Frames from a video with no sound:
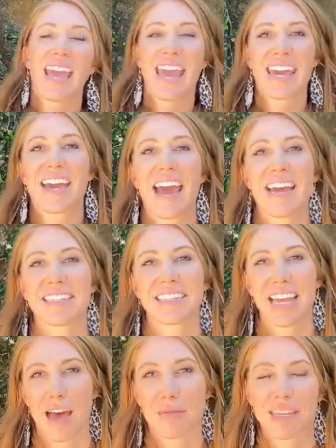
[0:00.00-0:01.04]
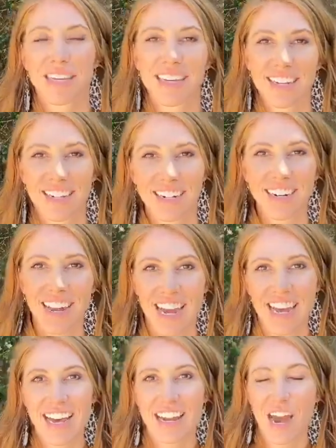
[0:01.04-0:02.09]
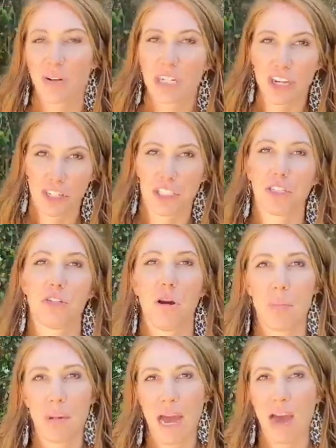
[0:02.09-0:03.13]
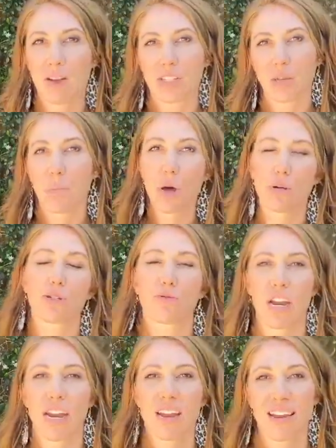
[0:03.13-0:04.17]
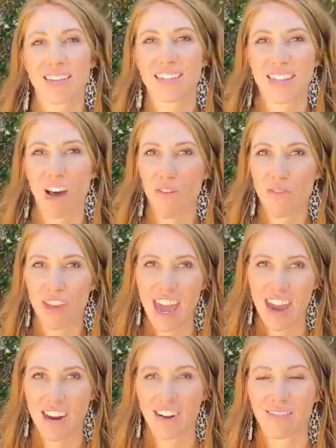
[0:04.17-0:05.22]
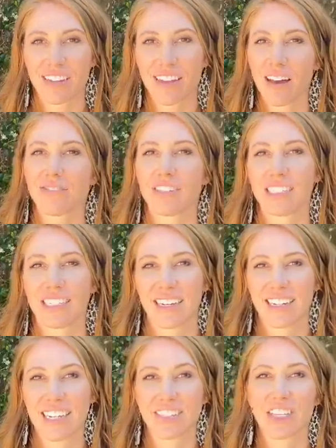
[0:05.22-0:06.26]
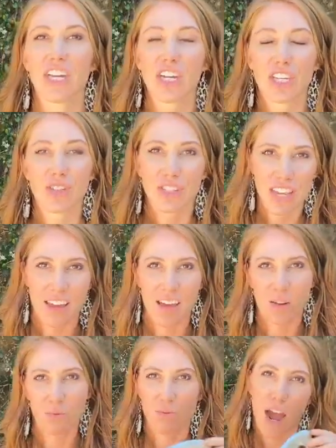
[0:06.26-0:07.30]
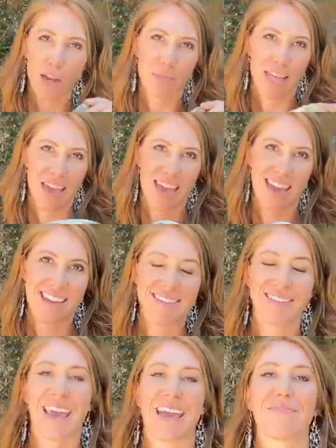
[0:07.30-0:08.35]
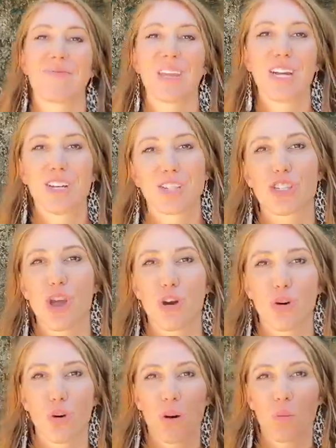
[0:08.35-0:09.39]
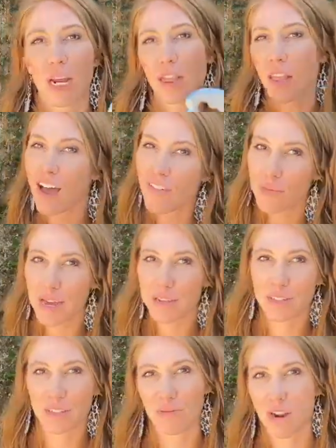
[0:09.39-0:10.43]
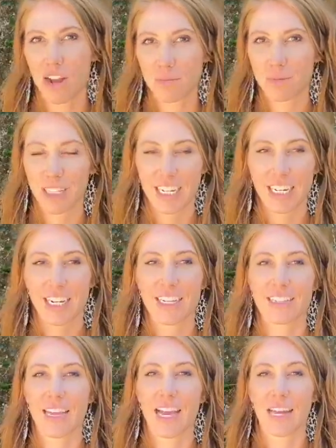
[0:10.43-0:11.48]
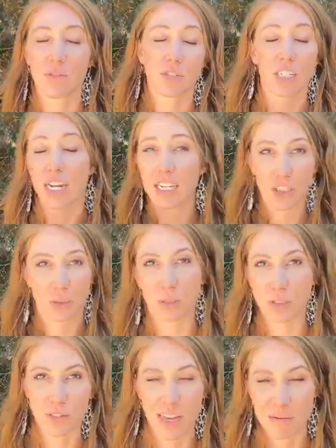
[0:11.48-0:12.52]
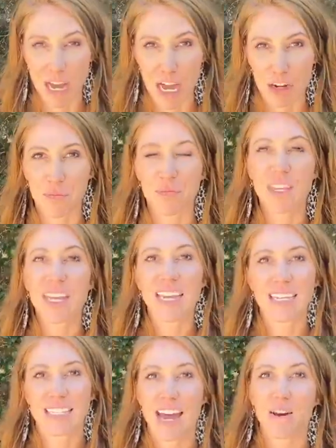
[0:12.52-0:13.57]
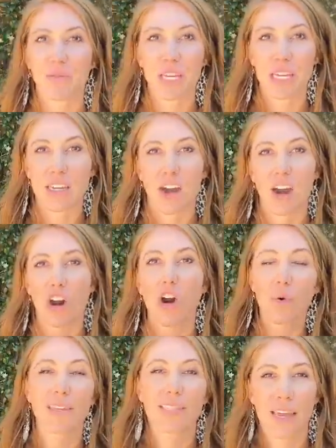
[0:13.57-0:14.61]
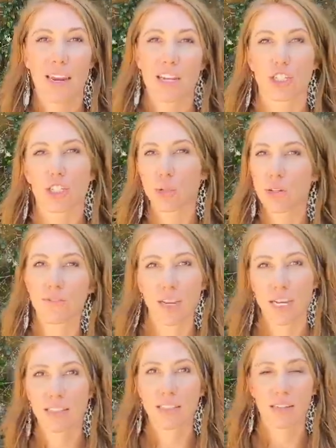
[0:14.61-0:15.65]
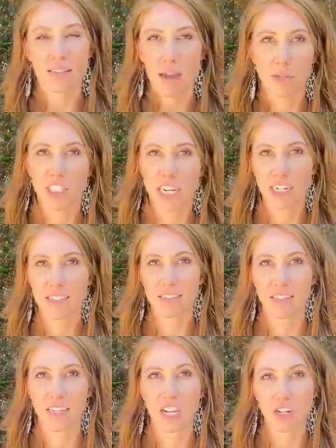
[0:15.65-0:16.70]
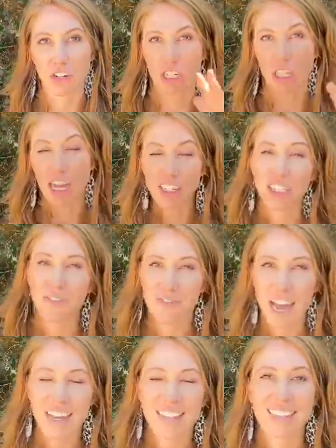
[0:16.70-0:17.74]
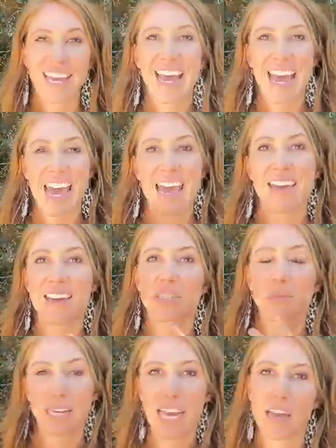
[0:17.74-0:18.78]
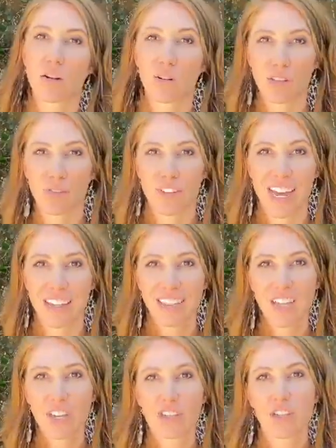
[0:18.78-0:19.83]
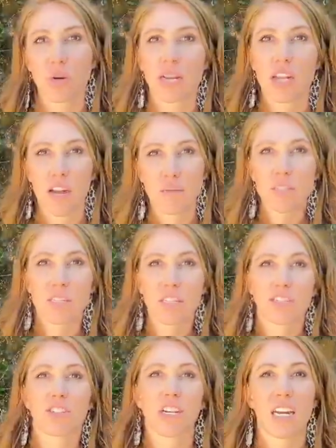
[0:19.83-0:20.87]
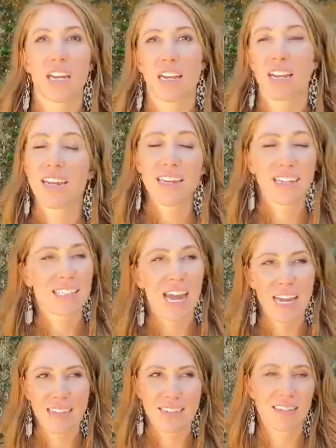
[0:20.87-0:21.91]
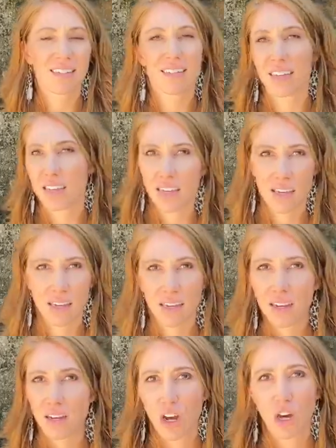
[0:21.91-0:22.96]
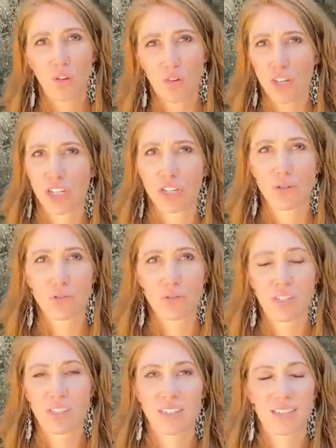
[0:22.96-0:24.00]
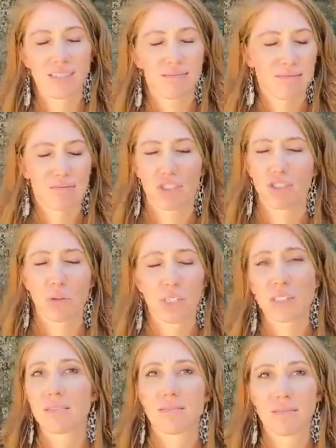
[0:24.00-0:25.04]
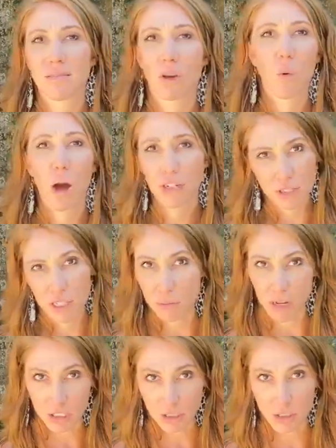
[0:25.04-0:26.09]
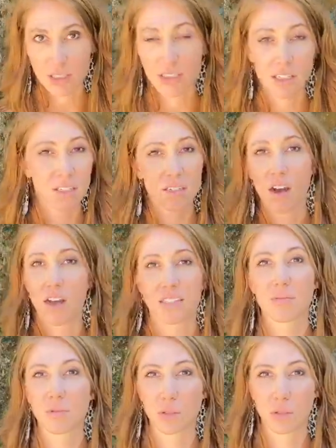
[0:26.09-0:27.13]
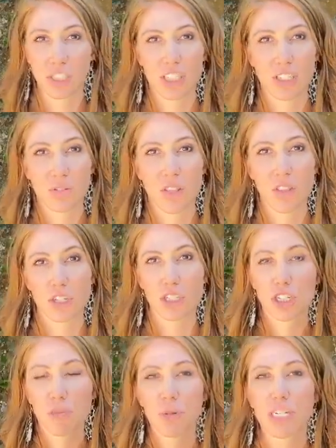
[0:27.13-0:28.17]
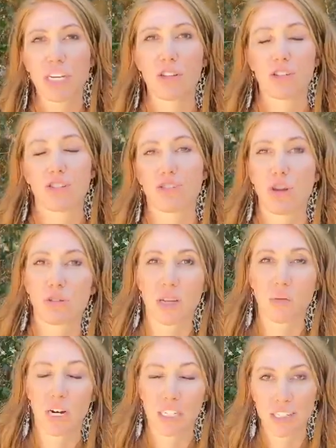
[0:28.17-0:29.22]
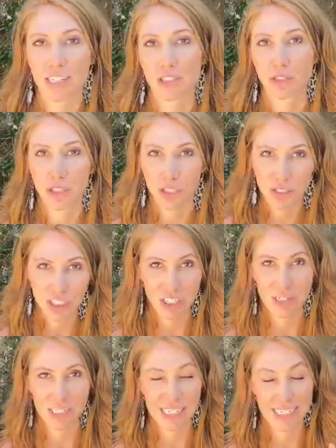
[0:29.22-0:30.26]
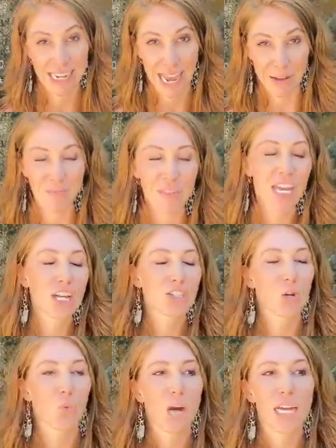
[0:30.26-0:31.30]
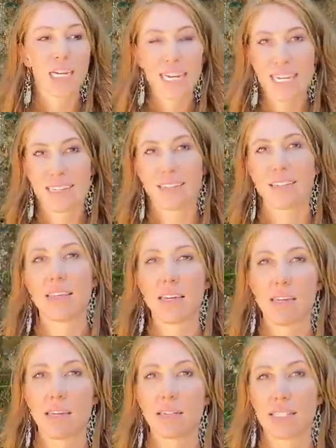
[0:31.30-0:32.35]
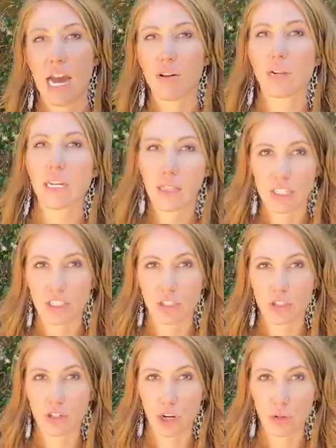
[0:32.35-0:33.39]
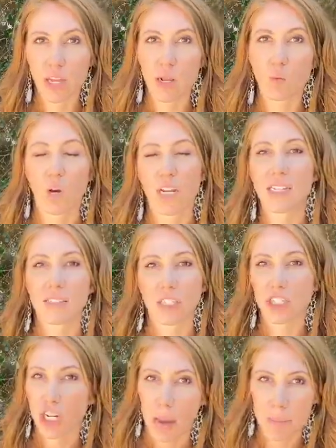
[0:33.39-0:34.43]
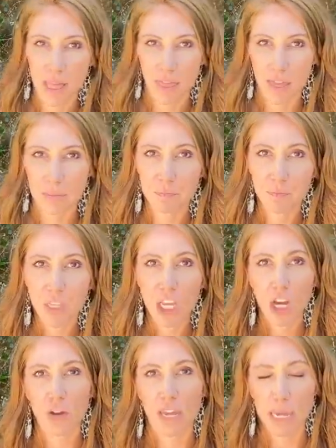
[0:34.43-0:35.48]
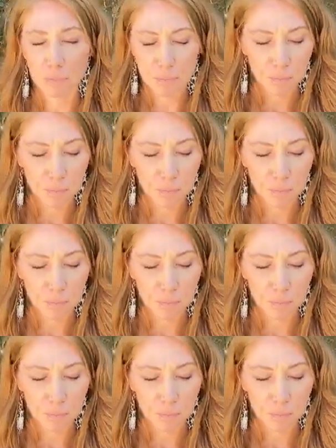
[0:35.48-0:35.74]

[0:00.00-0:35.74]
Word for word: Hey guys, it's Abby here, and I want to talk to you about some post-running self-care recovery techniques using a RockBlade. Okay, so what I love about using the RockBlade is that, or any tool for that matter, is that we are always getting two effects simultaneously, neurologic effects and mechanical effects. So when it comes to treating tight, sticky, overused, short, quadricep muscles, this is an awesome tool to use. And there are two particular strokes I wanted to introduce you to today. So one is the down regulation stroke and one is the chop method, okay?